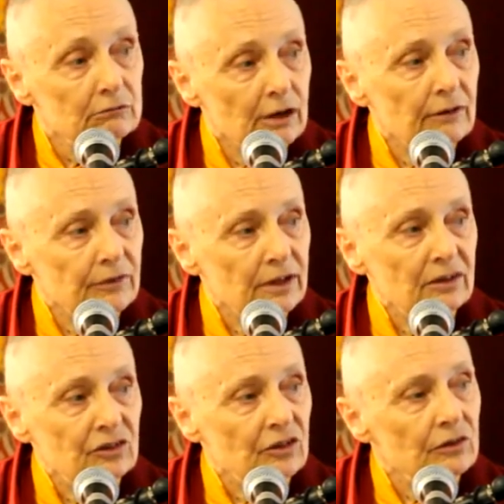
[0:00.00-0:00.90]
rather
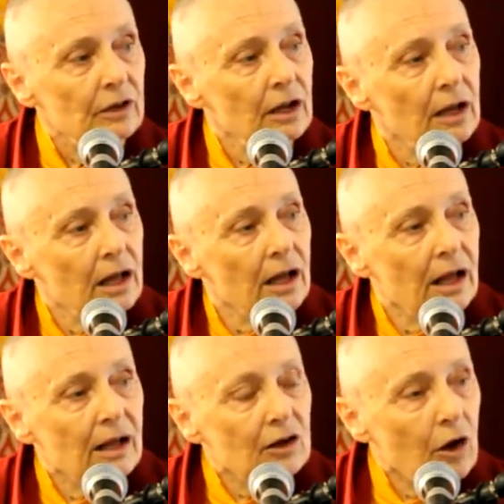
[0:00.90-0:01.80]
than just
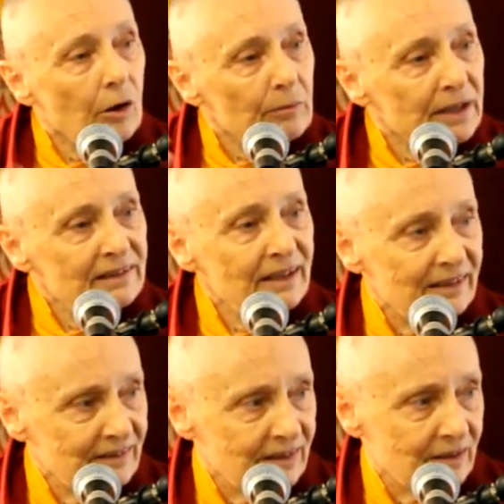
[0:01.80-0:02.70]

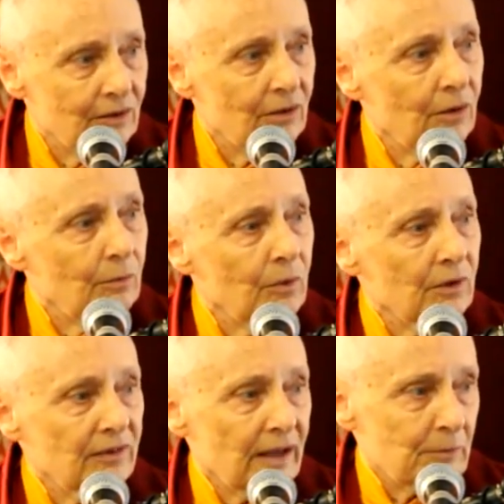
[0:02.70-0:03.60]
commentating on
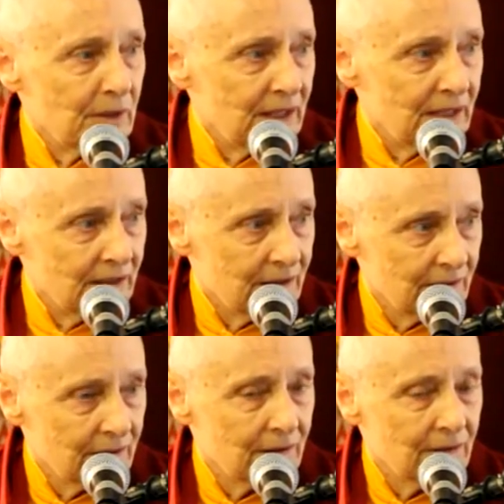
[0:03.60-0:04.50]
what's happening,
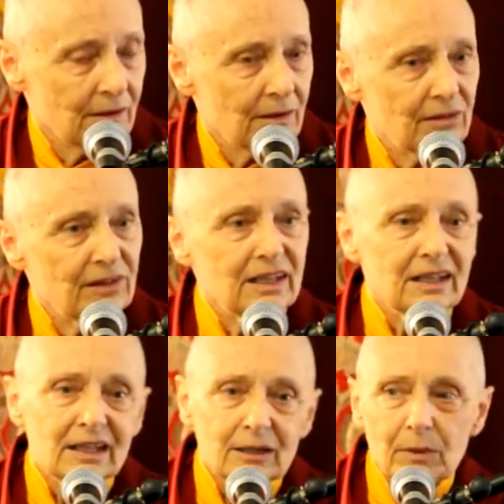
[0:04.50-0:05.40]

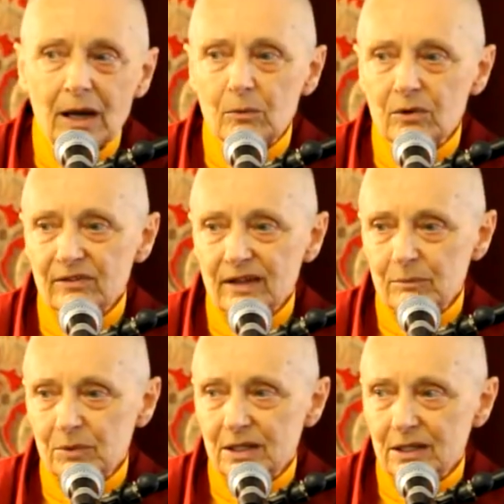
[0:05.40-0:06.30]
thinking about what's
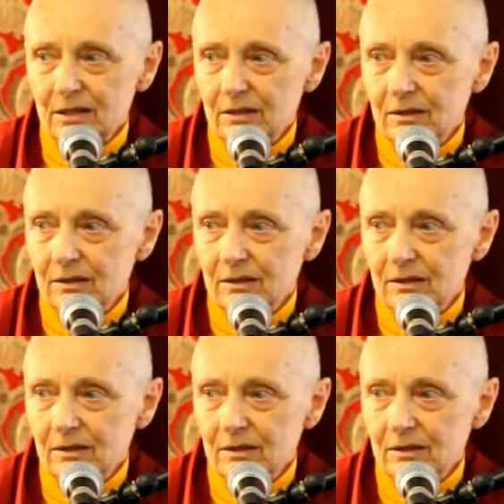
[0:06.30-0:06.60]
happening.